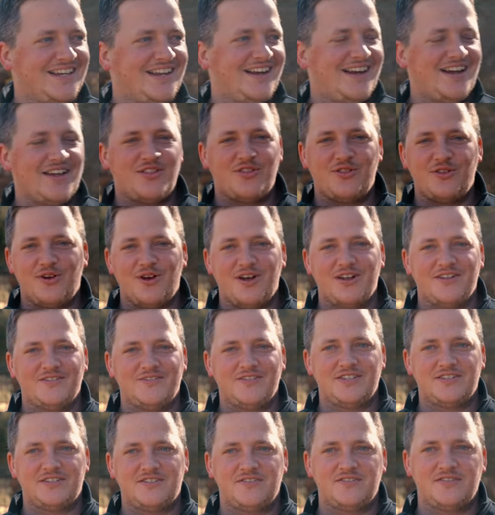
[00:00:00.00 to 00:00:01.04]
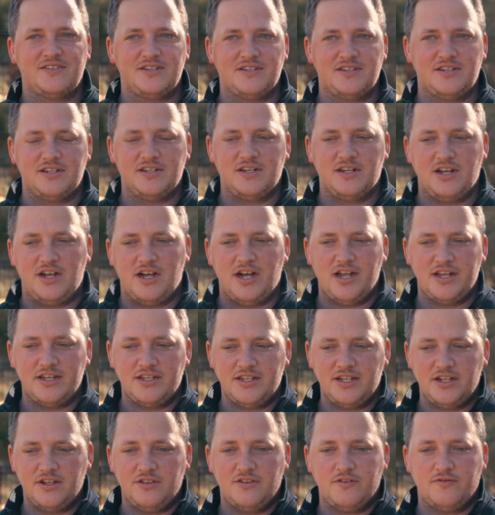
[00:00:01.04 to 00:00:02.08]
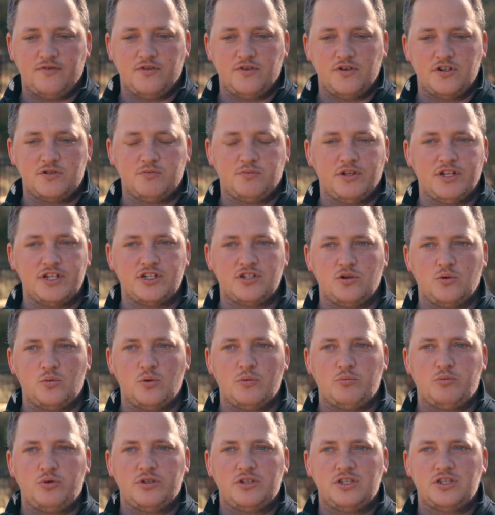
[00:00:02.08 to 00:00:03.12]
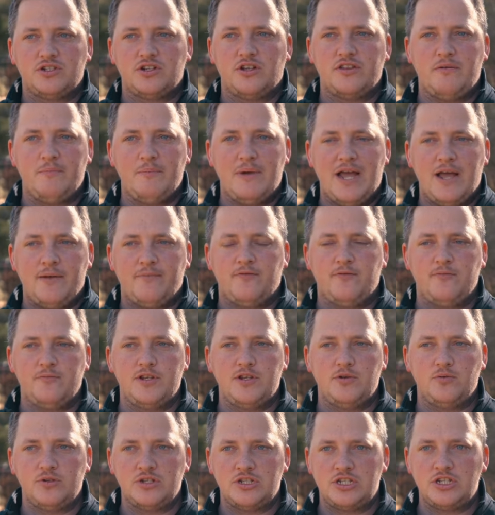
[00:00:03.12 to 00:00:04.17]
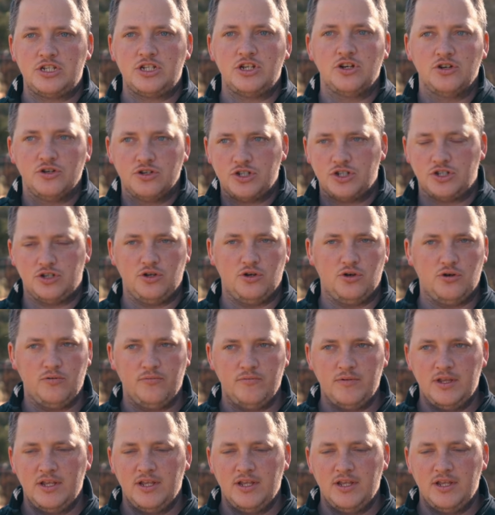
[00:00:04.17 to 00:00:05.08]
I thought of this idea in the first place, or what put this on the map for me, was years ago,